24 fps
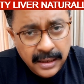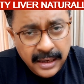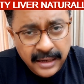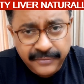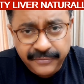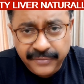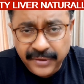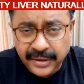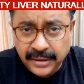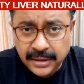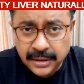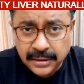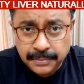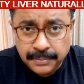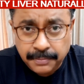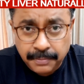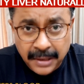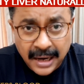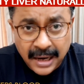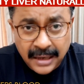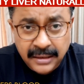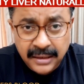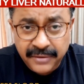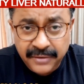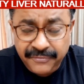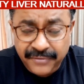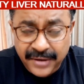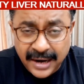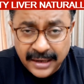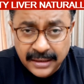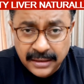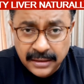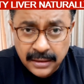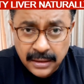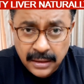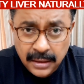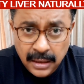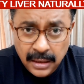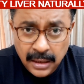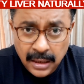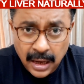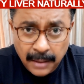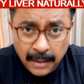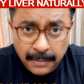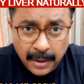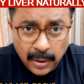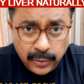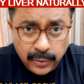It filters blood. In fact,
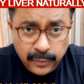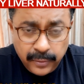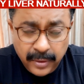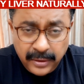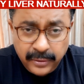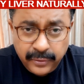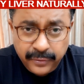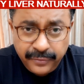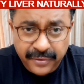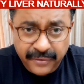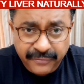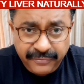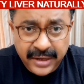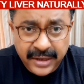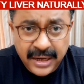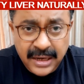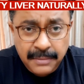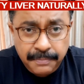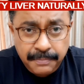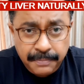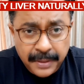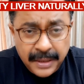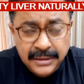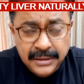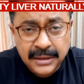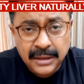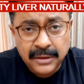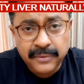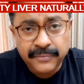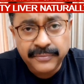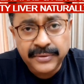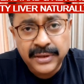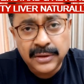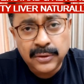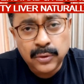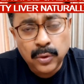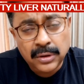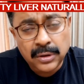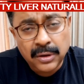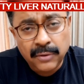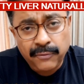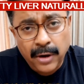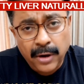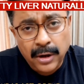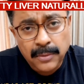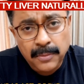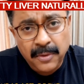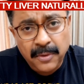about 12 to 15% of the
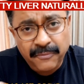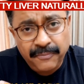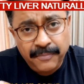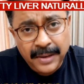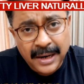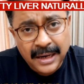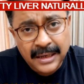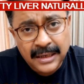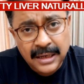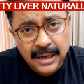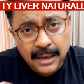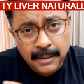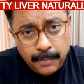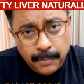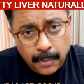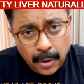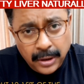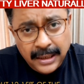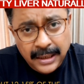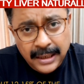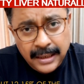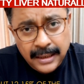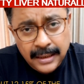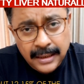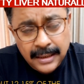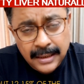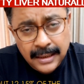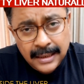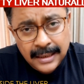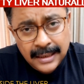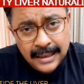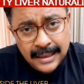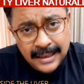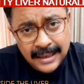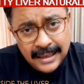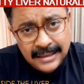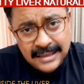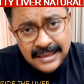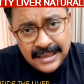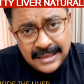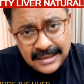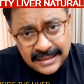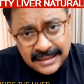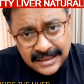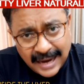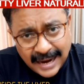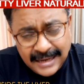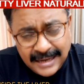total volume of blood in our body is
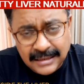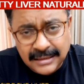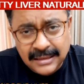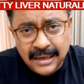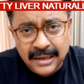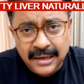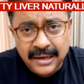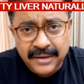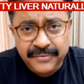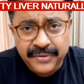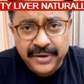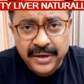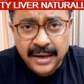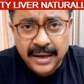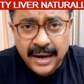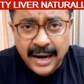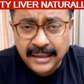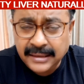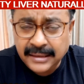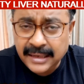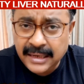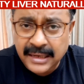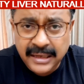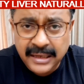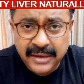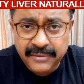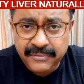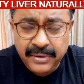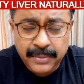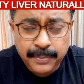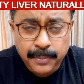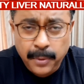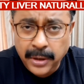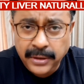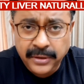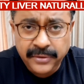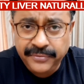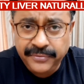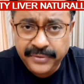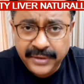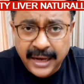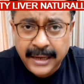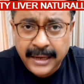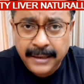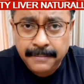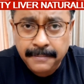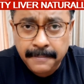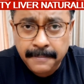inside the liver at any given point of
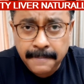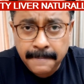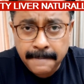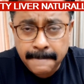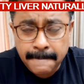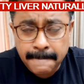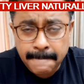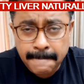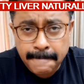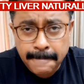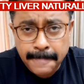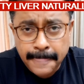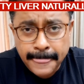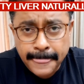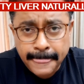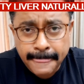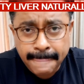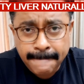time.